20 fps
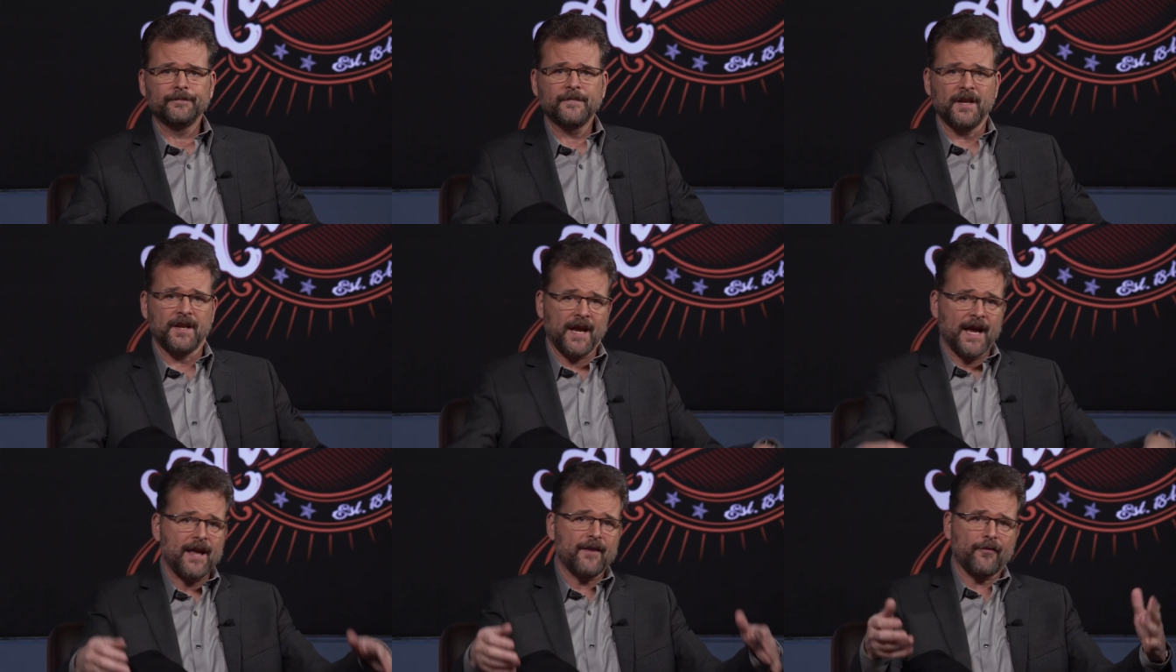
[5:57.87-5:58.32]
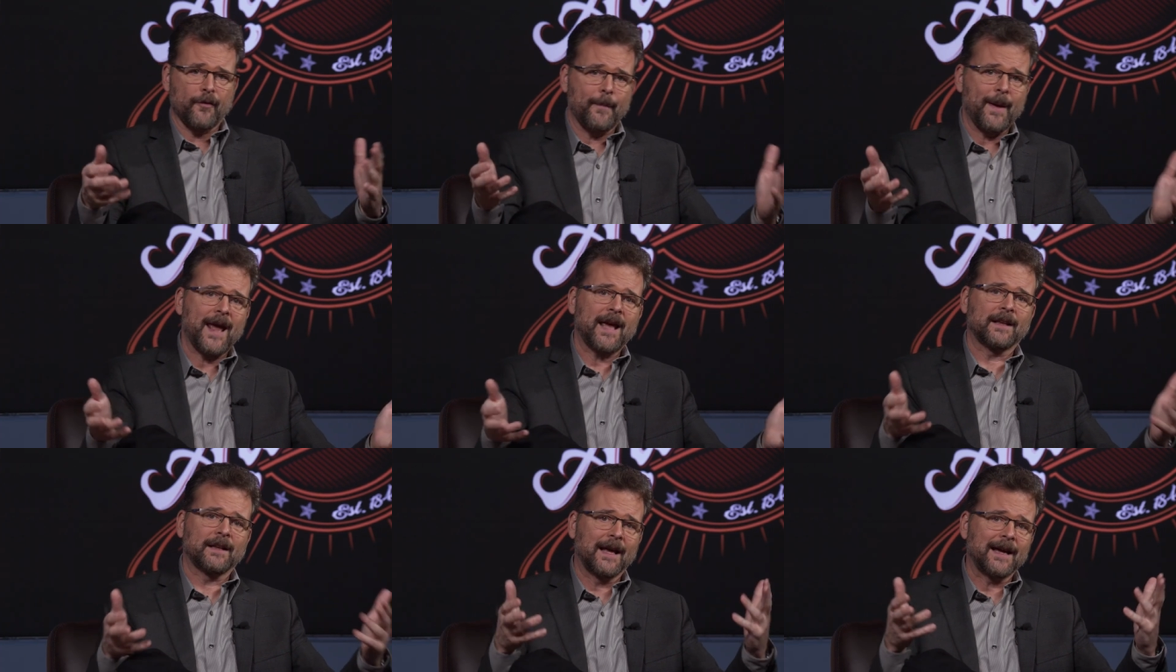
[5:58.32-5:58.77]
Today, if a
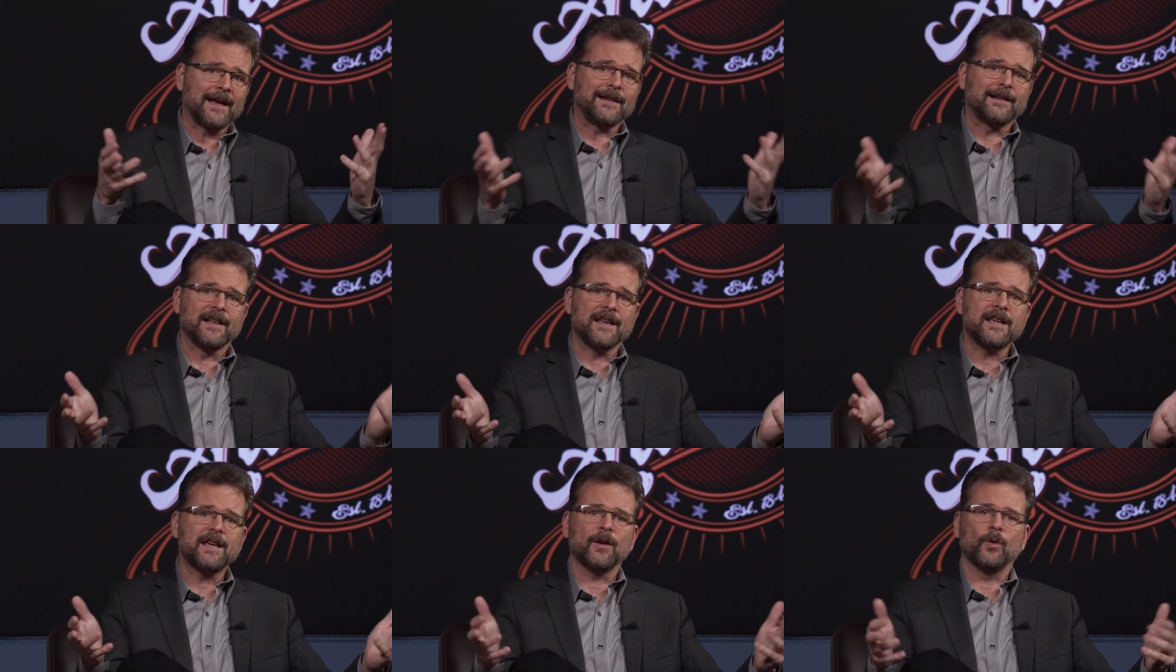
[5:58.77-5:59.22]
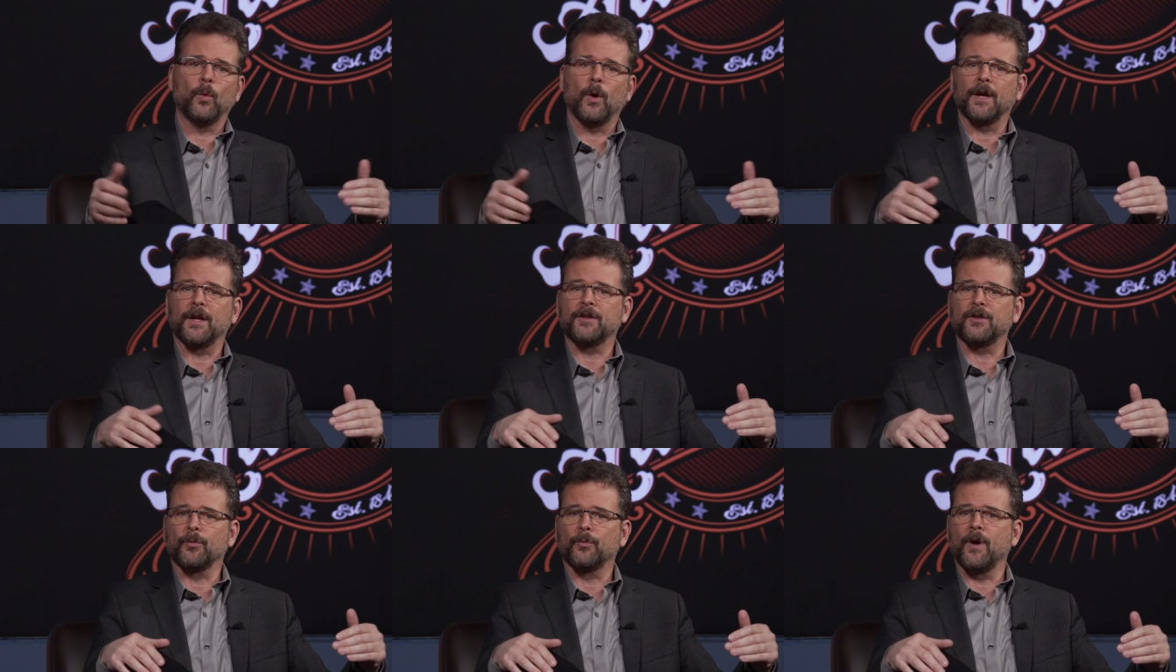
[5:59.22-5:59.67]
man like Lincoln
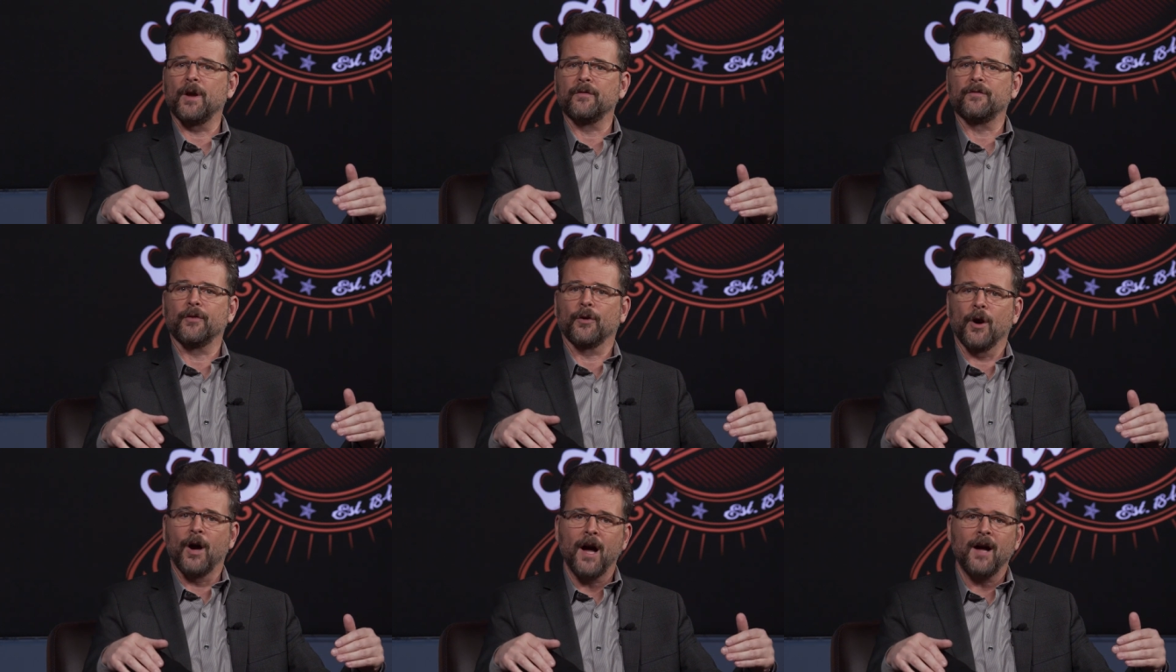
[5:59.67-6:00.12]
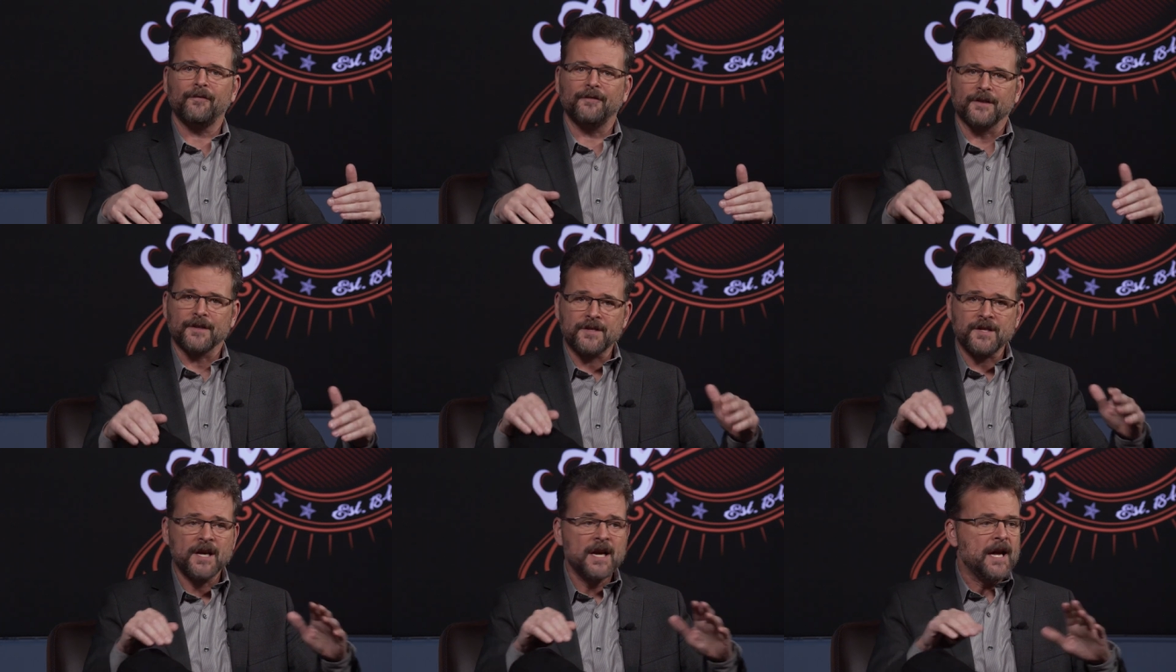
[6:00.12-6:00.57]
wanted to run for
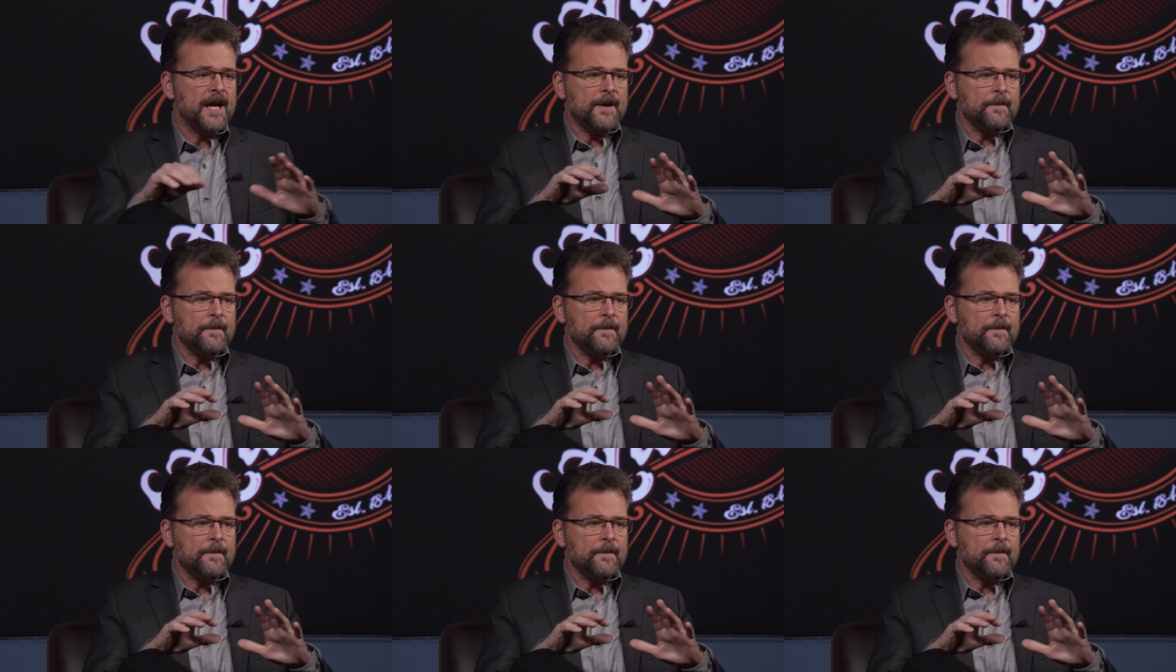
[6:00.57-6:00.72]
office,